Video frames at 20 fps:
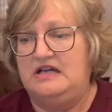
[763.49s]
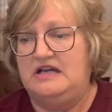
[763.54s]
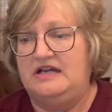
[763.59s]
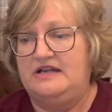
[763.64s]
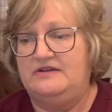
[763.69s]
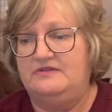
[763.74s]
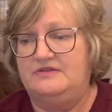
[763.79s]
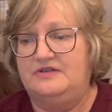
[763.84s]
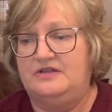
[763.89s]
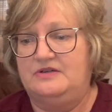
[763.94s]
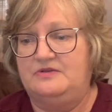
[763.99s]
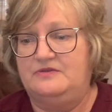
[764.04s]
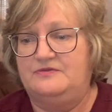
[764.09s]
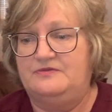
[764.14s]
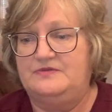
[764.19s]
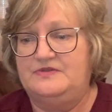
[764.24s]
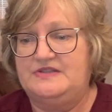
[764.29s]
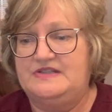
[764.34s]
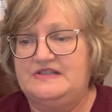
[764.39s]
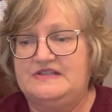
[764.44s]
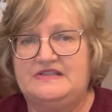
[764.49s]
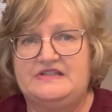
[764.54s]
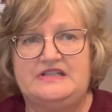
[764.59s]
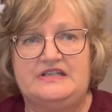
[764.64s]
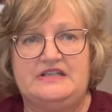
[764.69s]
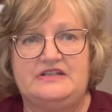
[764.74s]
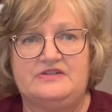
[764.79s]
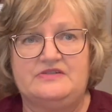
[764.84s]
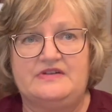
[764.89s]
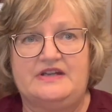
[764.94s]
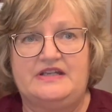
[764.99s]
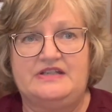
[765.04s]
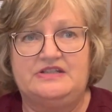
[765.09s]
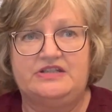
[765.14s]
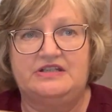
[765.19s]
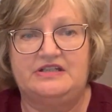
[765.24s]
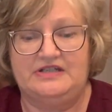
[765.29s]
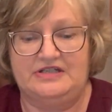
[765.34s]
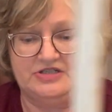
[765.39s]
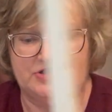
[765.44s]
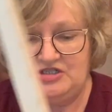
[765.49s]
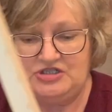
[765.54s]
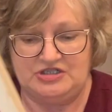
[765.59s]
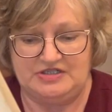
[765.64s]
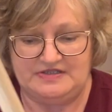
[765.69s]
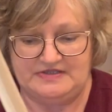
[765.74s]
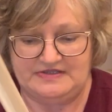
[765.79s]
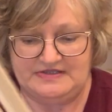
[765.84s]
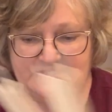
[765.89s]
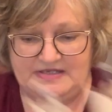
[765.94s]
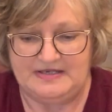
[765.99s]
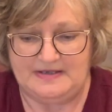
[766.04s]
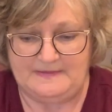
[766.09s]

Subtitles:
I don't know, 16 or 18 inches.